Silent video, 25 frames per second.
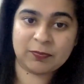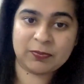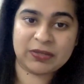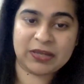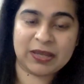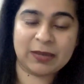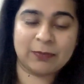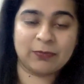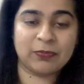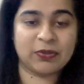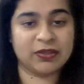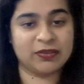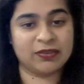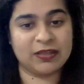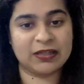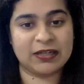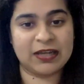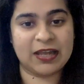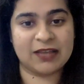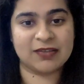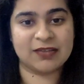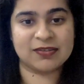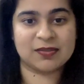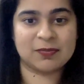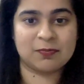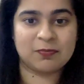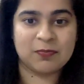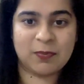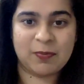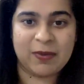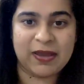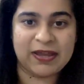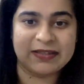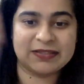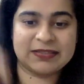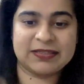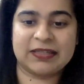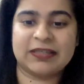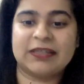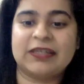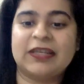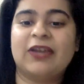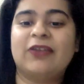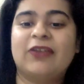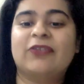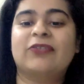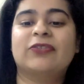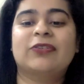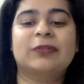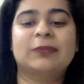p.m in the class bye bye take
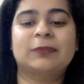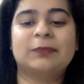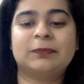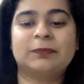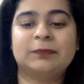care